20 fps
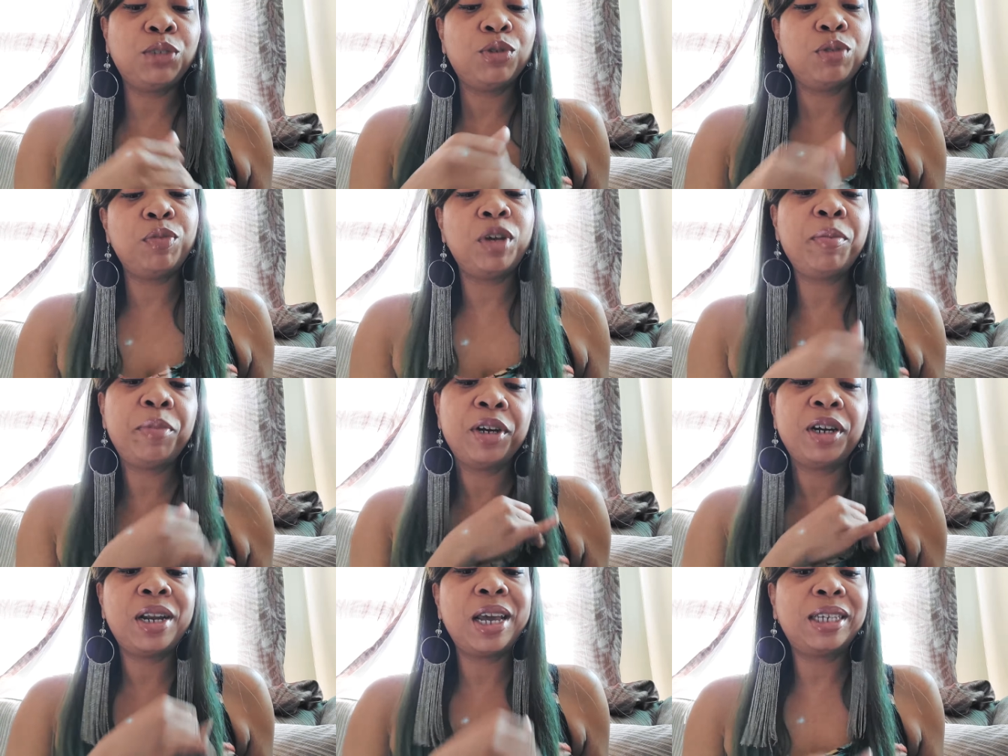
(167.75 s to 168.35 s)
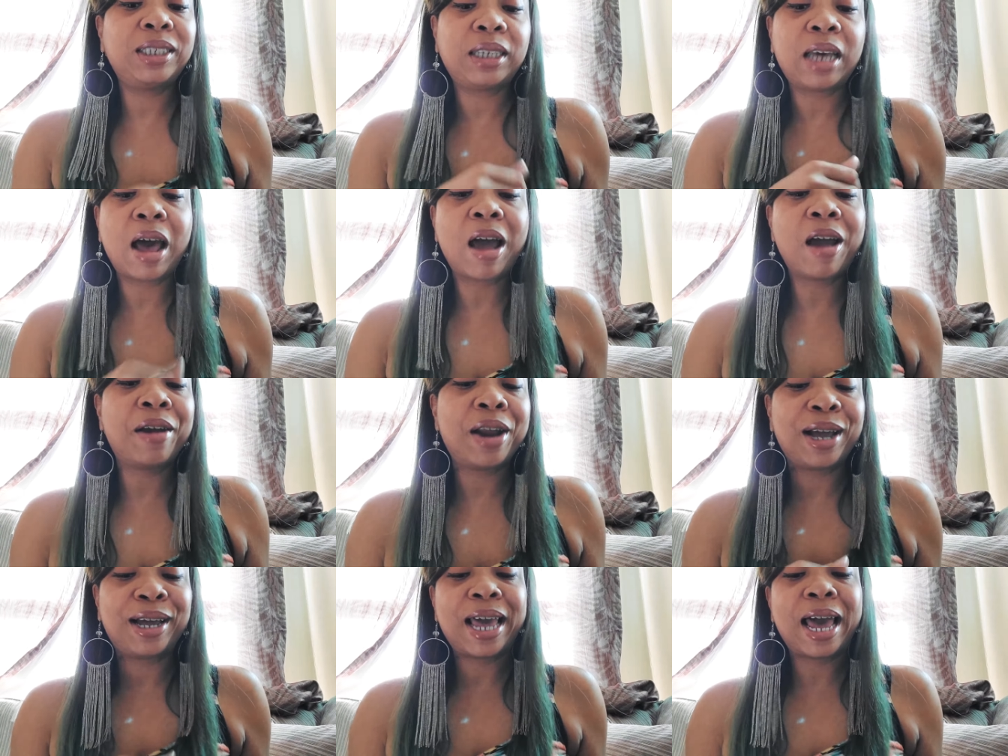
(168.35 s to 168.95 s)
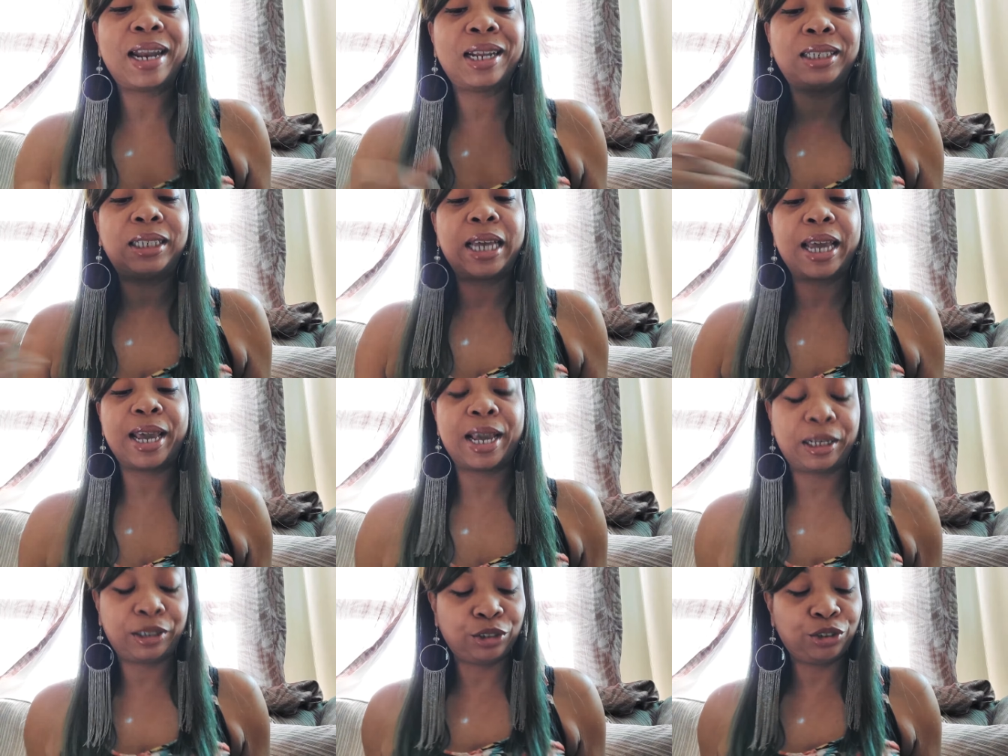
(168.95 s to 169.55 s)
Remember, the next card I got is the
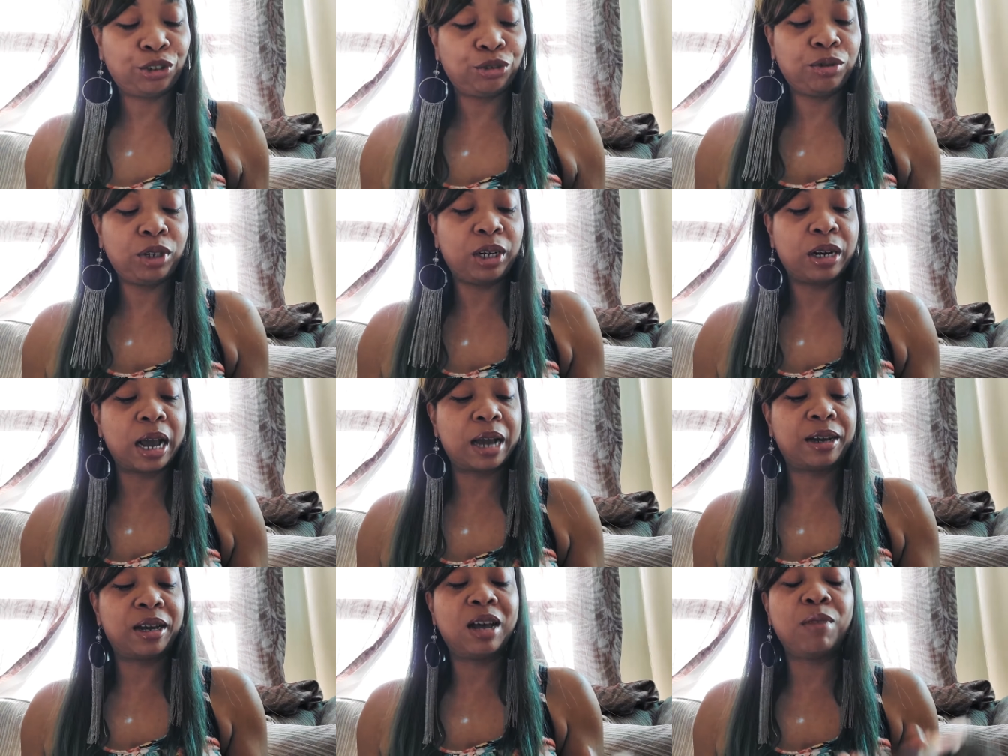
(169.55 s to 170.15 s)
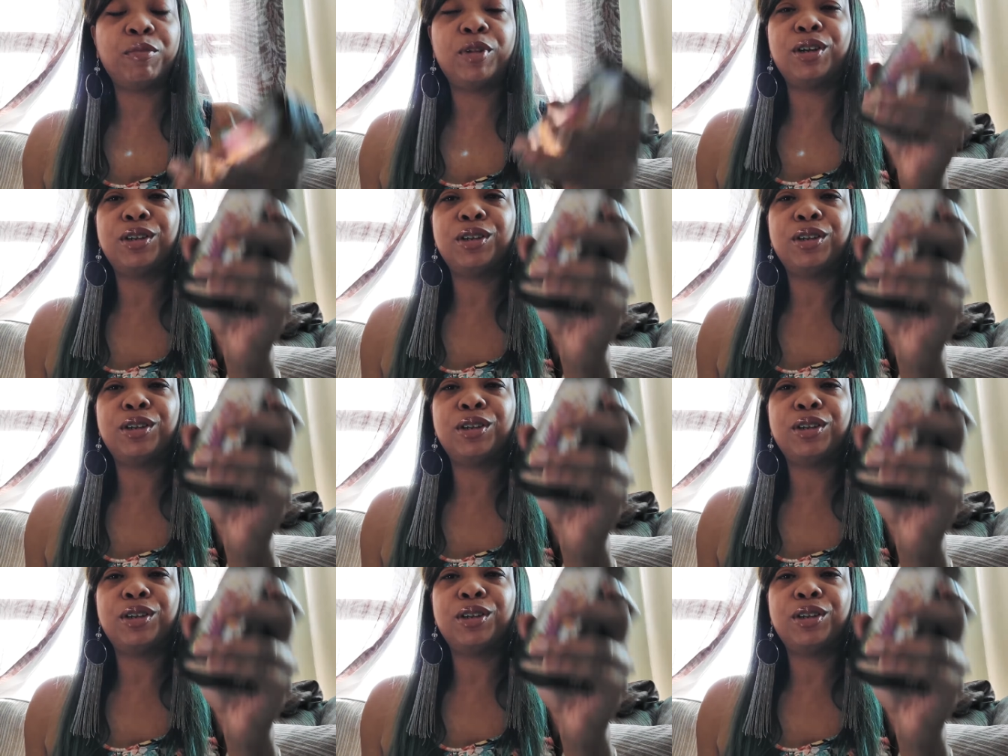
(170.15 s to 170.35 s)
answers you need are coming.